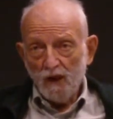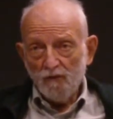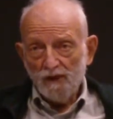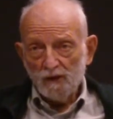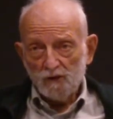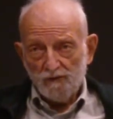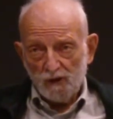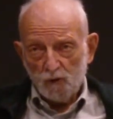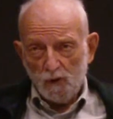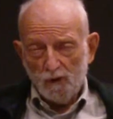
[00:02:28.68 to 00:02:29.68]

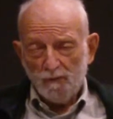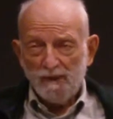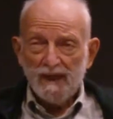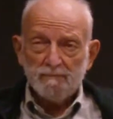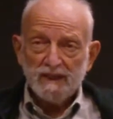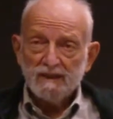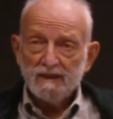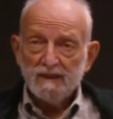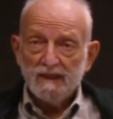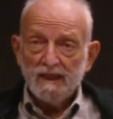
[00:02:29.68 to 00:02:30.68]
They'll quote a paper
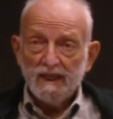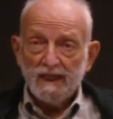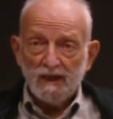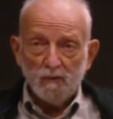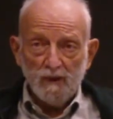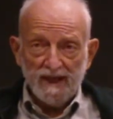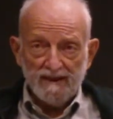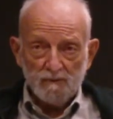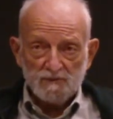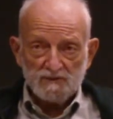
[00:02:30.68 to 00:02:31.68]
in a way
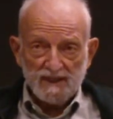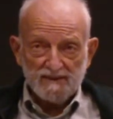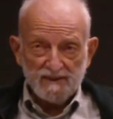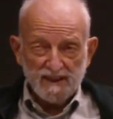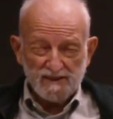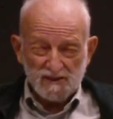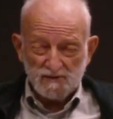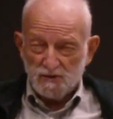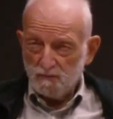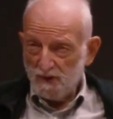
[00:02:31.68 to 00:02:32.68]
that
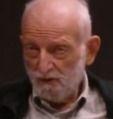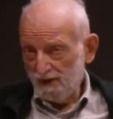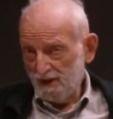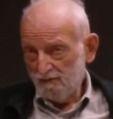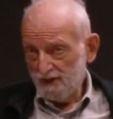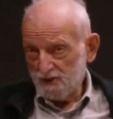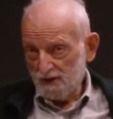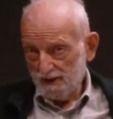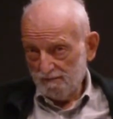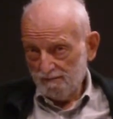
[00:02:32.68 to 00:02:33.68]
doesn't appear in the original.